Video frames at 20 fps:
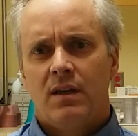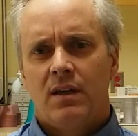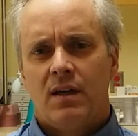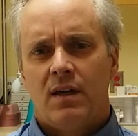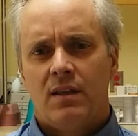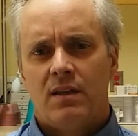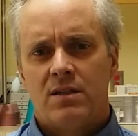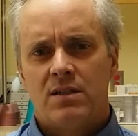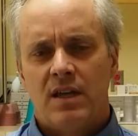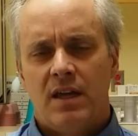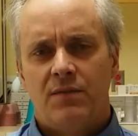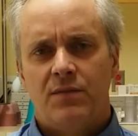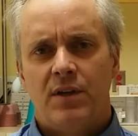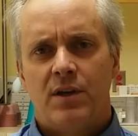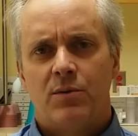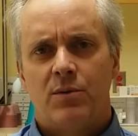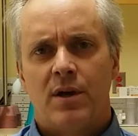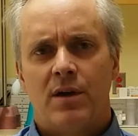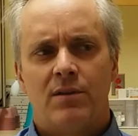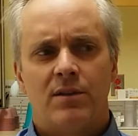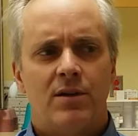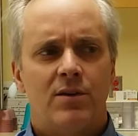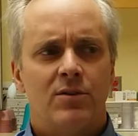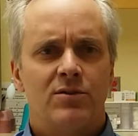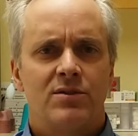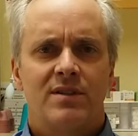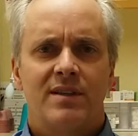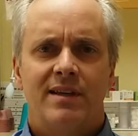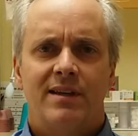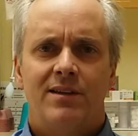and the safety around
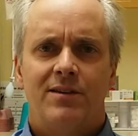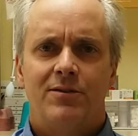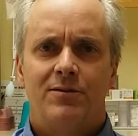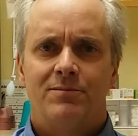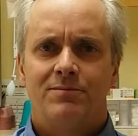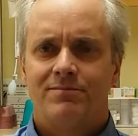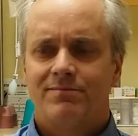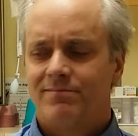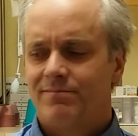those. Thank you.